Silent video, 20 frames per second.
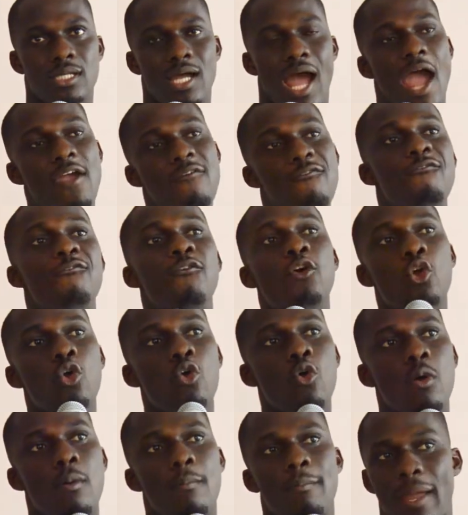I
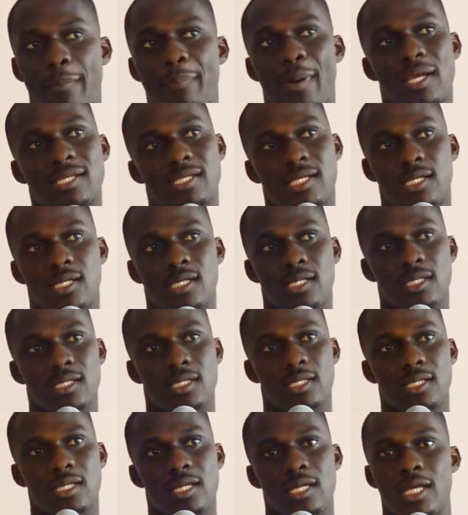follow my passion.
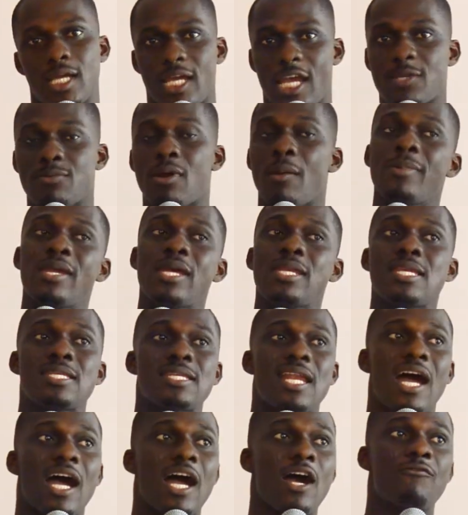As I'm meaning
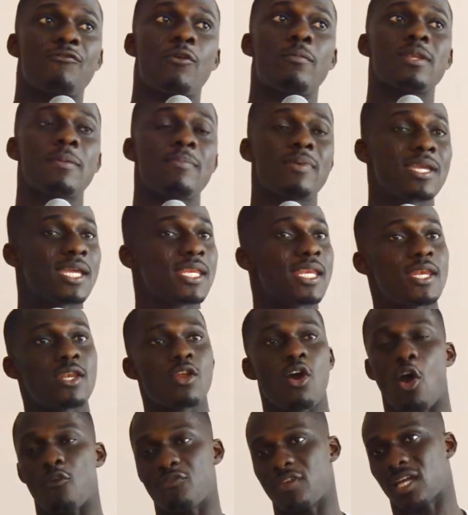now, from the beginning
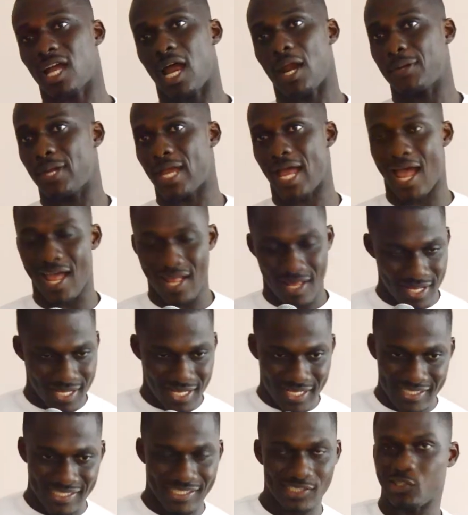of the career
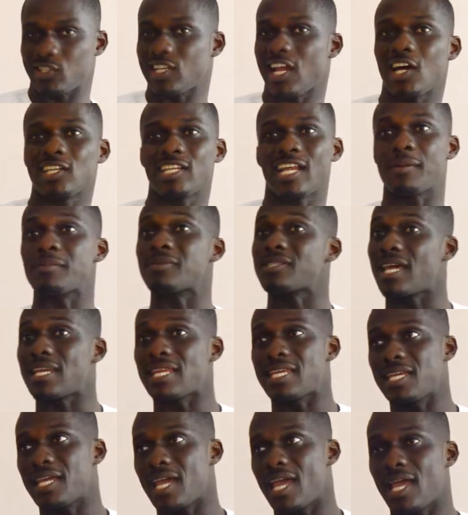till now that I'm
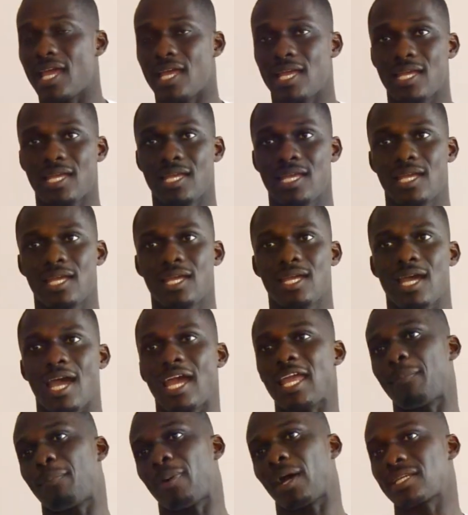standing here,
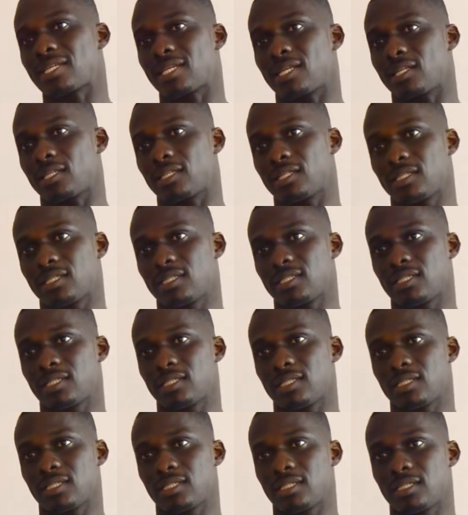a passion.
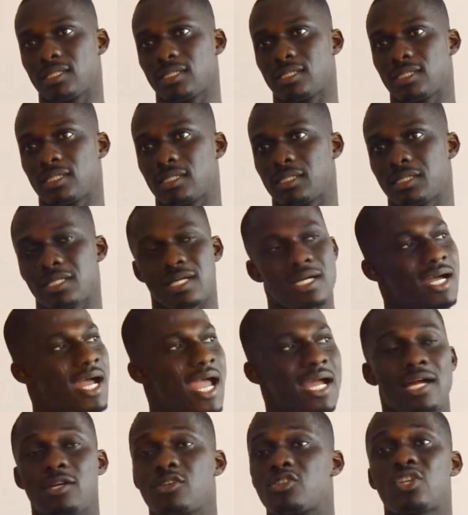I
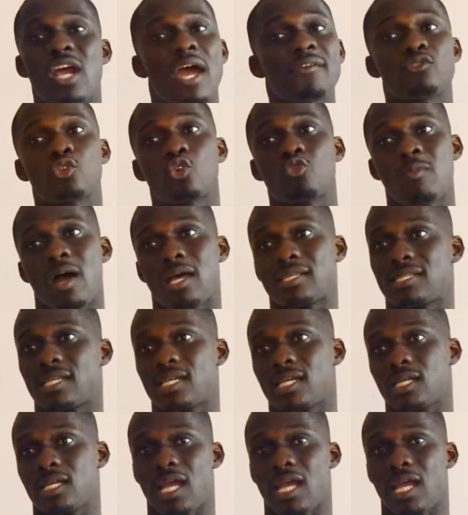can drive to Kumasi.